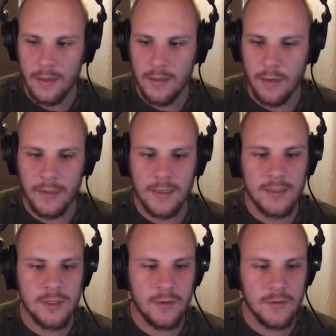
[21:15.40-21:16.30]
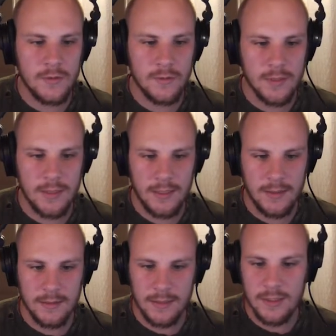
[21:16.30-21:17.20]
Now what that's going to do is
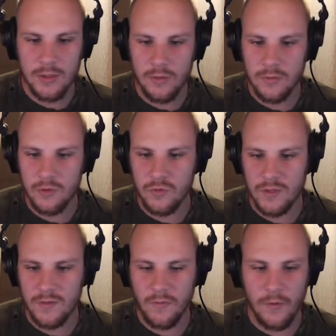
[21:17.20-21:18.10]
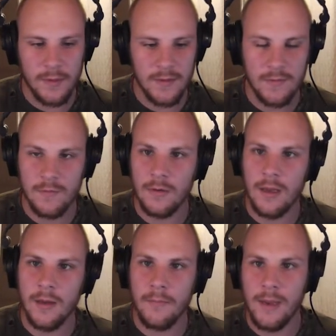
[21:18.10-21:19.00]
that this is going to transform it into
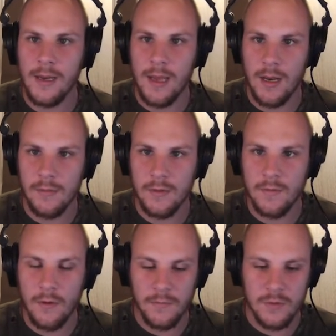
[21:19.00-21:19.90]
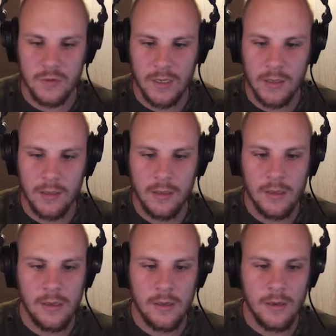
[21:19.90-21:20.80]
like a main element of the track.
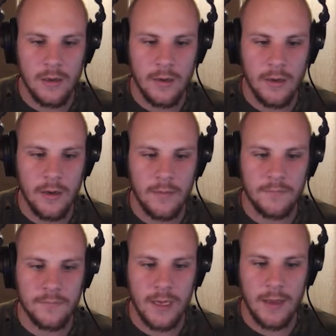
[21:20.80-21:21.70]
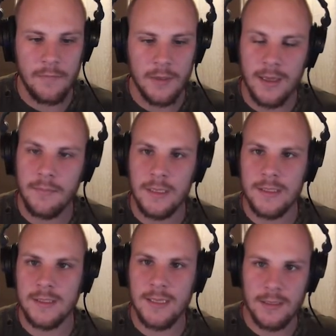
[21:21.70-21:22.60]
And what that
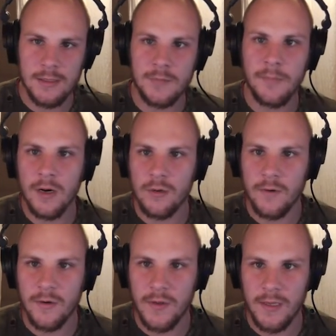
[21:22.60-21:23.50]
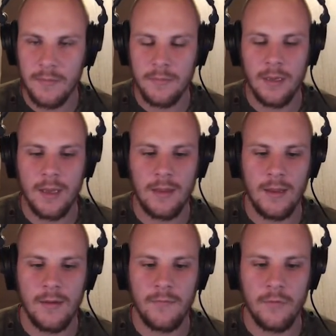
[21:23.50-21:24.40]
means is that it's part of our theme, and
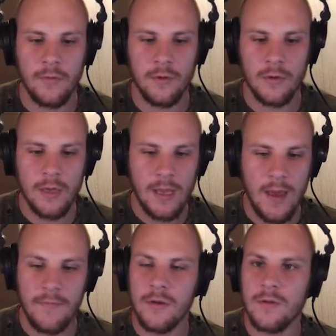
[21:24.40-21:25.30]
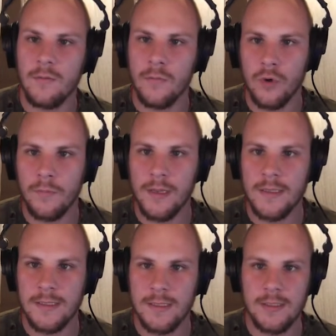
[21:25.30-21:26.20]
therefore having it on more
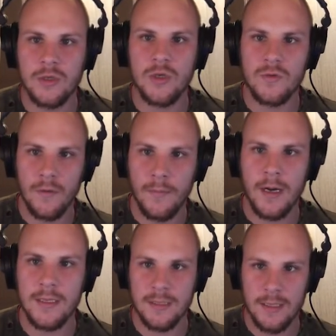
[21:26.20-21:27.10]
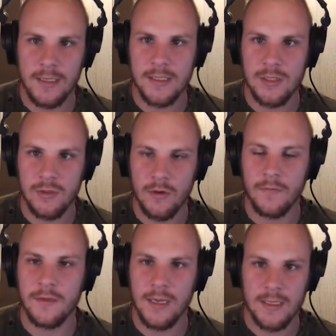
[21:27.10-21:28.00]
places, it just reminds the listener
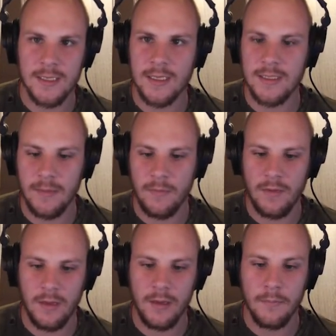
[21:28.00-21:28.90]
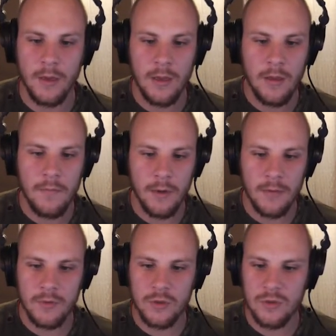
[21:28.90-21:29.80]
of the exact same theme. What I
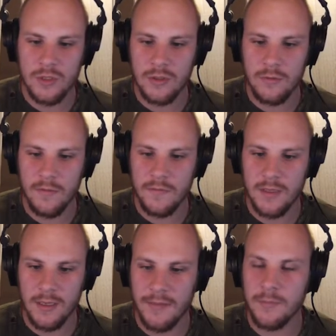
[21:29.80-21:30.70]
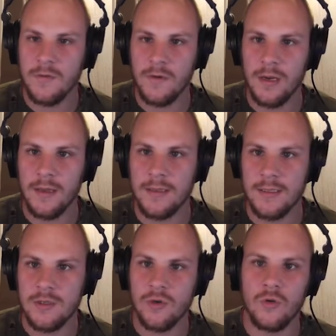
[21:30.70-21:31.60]
would usually do with an atmosphere like
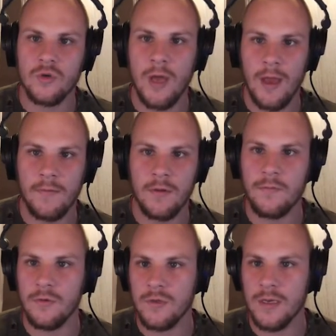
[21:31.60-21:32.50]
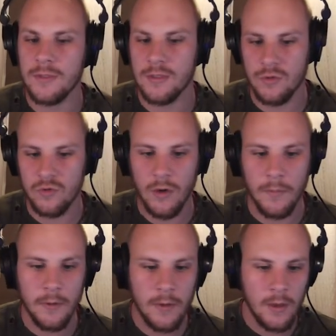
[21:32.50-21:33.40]
this is also have it a few times in the
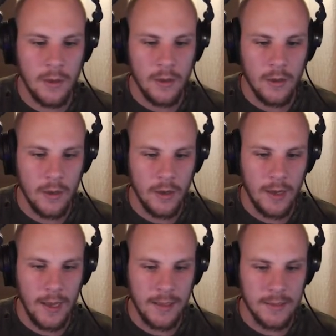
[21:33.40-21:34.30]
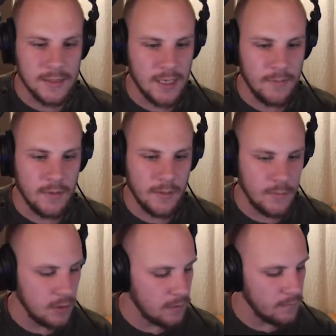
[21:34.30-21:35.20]
drop. And the same can
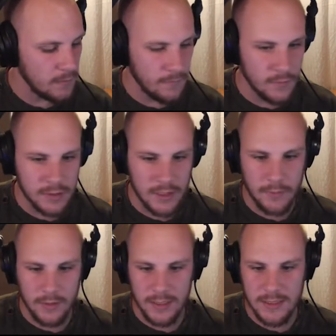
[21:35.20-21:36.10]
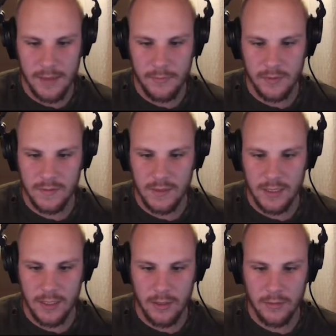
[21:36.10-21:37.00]
be done with, for example, this atmosphere
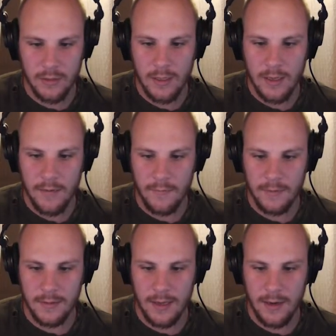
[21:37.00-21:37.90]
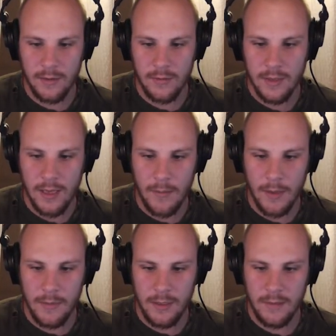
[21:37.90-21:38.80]
here, have it there, and
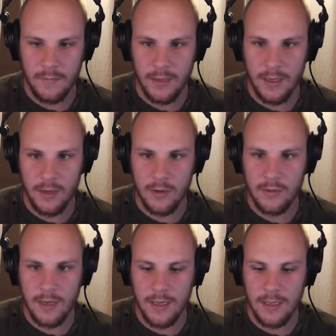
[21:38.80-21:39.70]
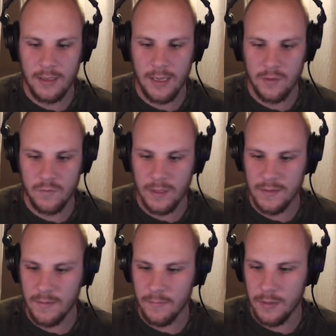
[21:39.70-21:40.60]
maybe even here, and then at
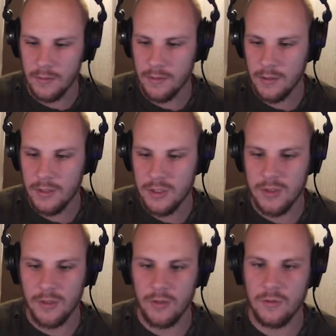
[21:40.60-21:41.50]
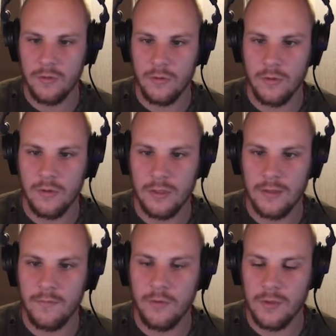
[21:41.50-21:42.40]
21 start your, or
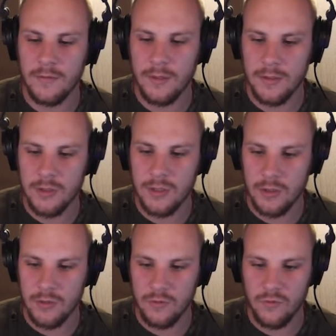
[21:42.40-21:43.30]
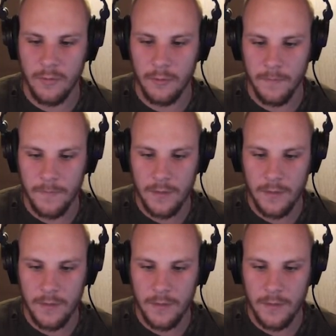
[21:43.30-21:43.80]
at 41 start your drop.